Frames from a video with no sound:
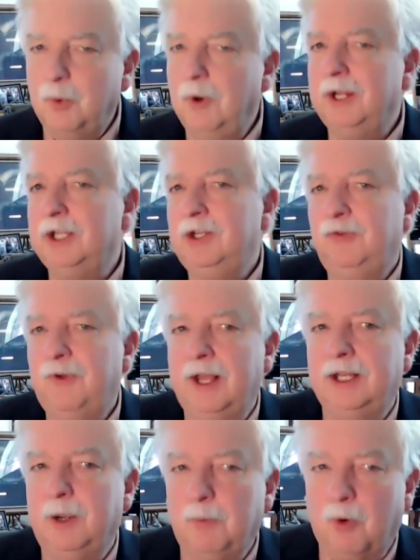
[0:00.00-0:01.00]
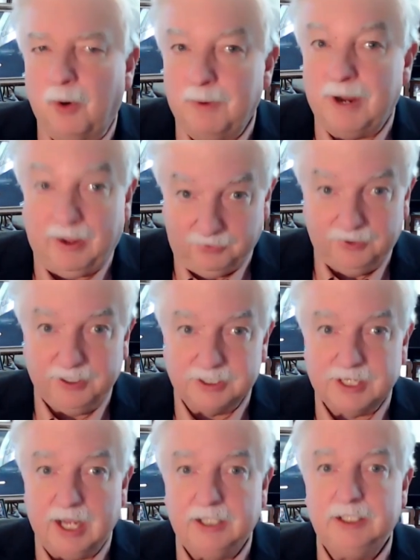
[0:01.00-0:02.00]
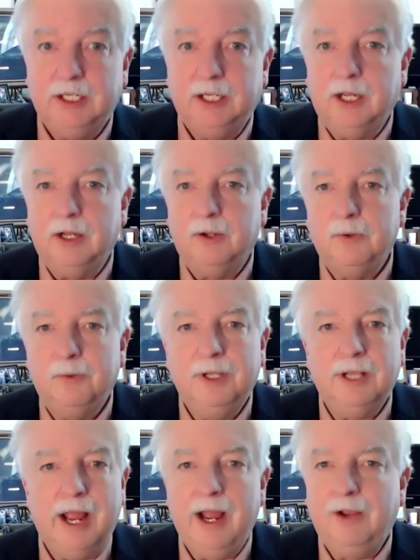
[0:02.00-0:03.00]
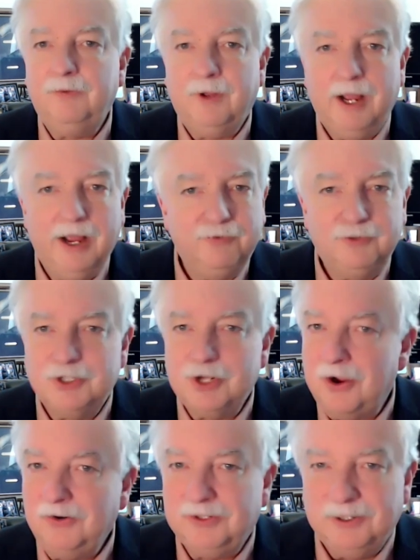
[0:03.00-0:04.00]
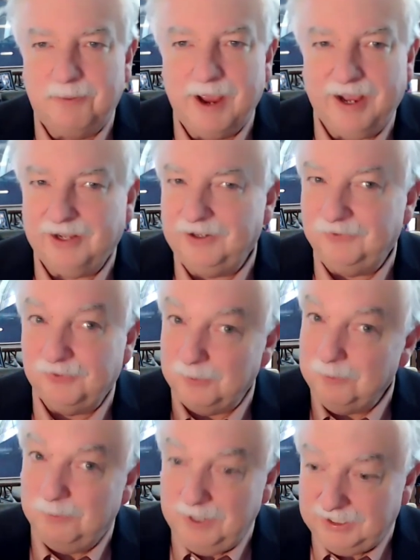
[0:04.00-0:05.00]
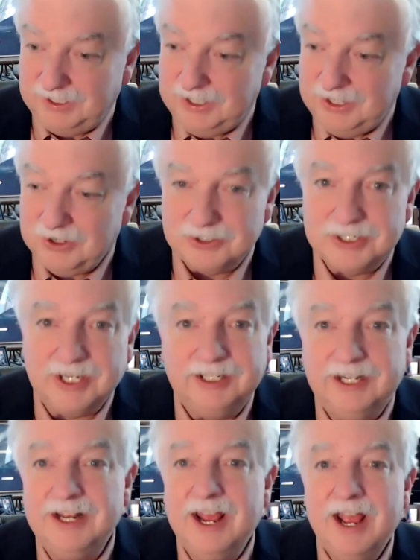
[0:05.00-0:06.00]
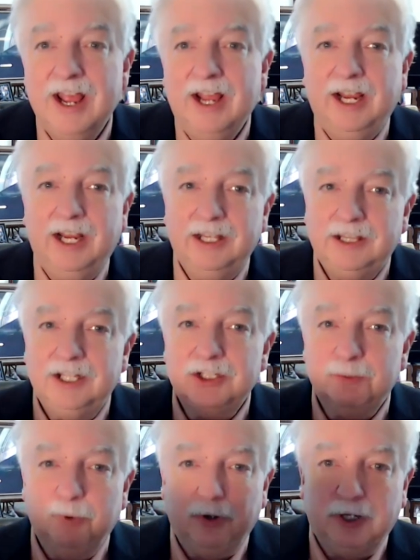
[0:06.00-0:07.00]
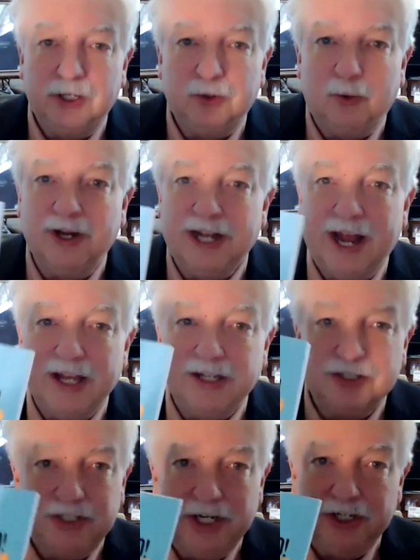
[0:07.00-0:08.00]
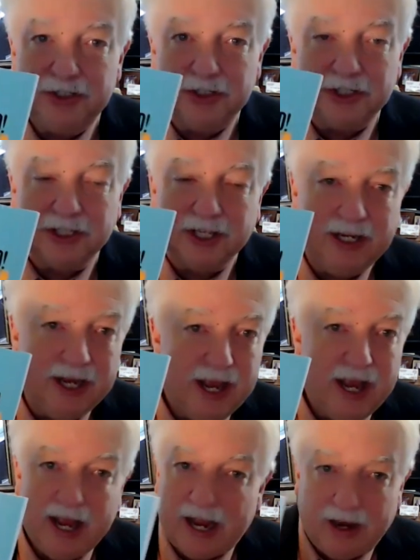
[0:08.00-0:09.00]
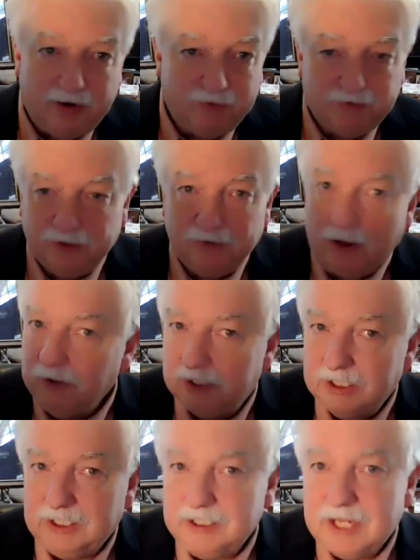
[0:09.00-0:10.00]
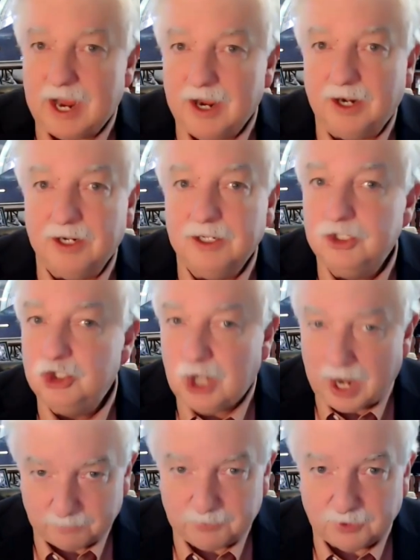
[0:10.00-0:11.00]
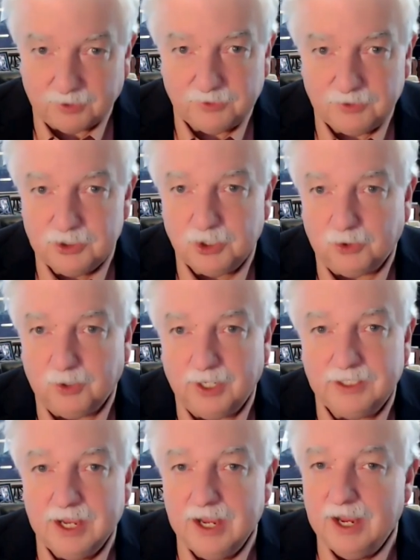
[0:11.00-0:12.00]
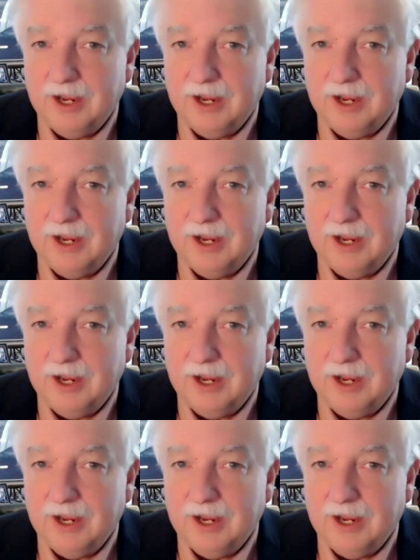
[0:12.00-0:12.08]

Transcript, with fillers: So where can you find out more about this idea? Well, I've talked about it for many years, and in this book, Get Organized Digitally, I've devoted an entire chapter to it.